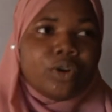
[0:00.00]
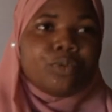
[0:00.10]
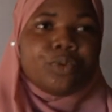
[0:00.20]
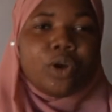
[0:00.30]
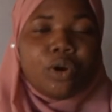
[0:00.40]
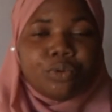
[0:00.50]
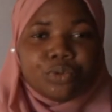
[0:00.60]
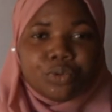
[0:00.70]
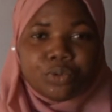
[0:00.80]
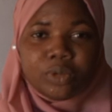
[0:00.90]
We all
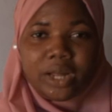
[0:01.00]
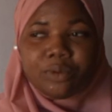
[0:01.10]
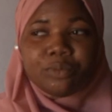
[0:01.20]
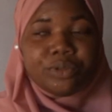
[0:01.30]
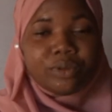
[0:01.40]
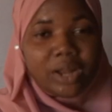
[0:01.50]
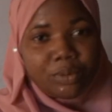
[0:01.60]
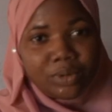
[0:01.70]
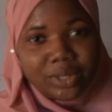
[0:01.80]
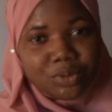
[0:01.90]
know, and we I
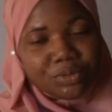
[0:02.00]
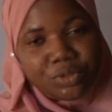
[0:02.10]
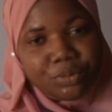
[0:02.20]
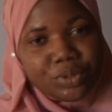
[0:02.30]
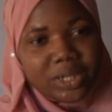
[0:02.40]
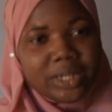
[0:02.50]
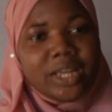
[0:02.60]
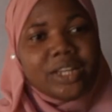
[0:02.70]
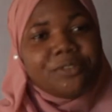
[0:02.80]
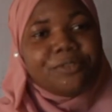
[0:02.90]
would like to inform you that
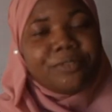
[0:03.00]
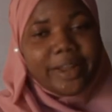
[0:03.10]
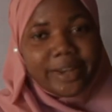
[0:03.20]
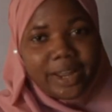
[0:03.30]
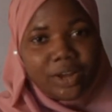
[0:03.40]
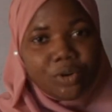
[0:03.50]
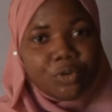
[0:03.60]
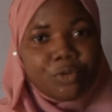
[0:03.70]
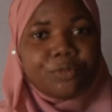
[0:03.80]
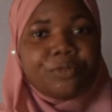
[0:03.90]
the father
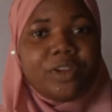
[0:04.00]
of